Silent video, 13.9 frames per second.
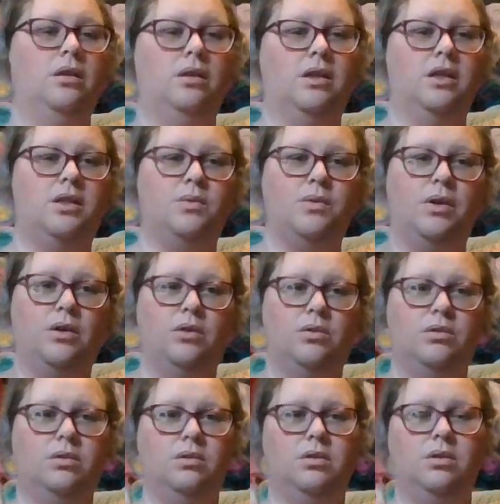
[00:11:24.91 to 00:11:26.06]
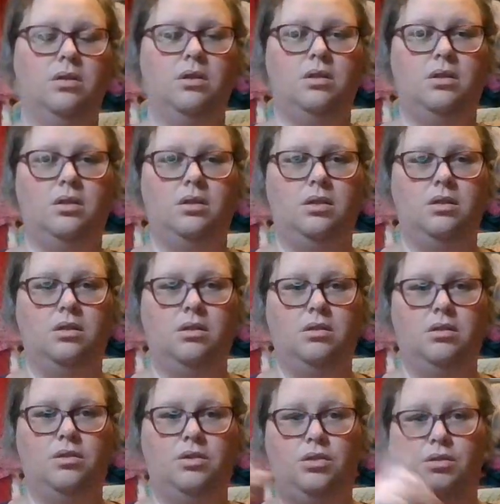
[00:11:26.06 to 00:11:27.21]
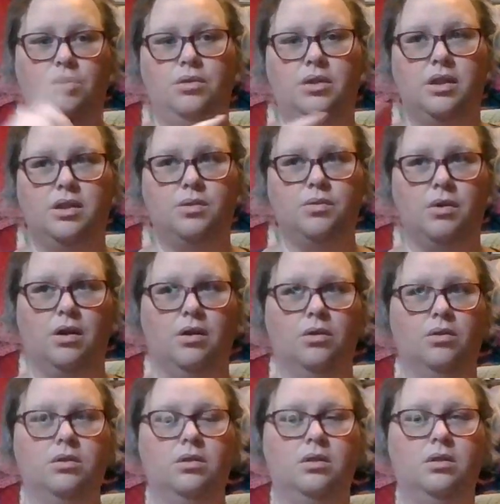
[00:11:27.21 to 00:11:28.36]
this row, through this row